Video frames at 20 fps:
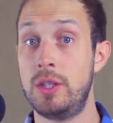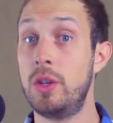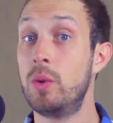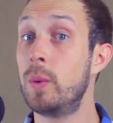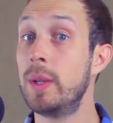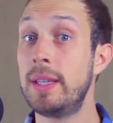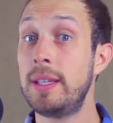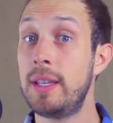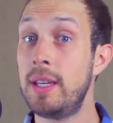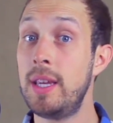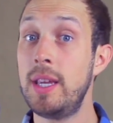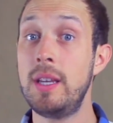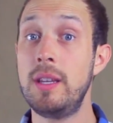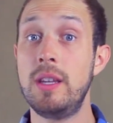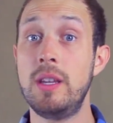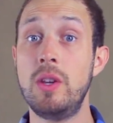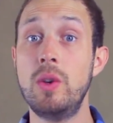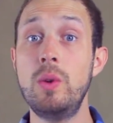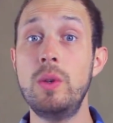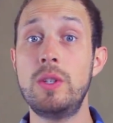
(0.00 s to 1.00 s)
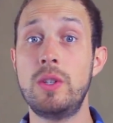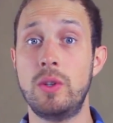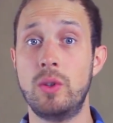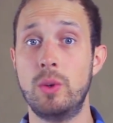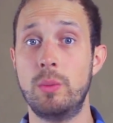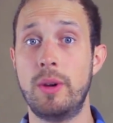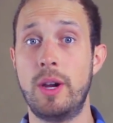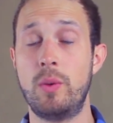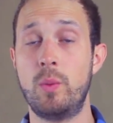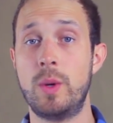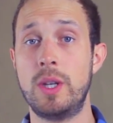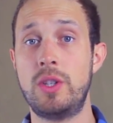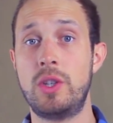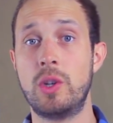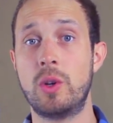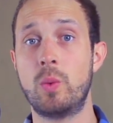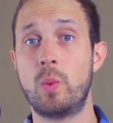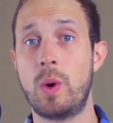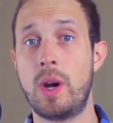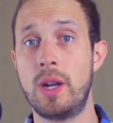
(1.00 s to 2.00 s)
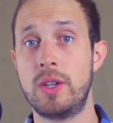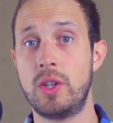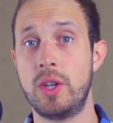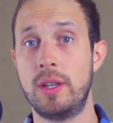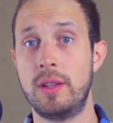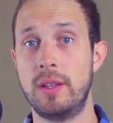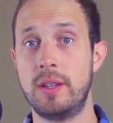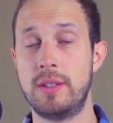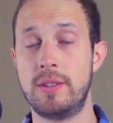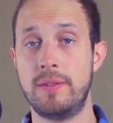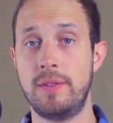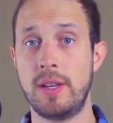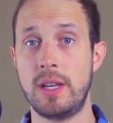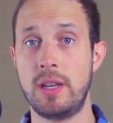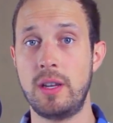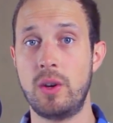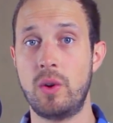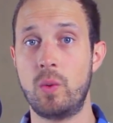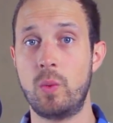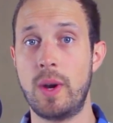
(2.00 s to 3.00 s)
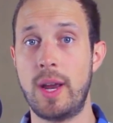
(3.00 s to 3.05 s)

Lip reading: Do you really need YouTube on which you're watching this video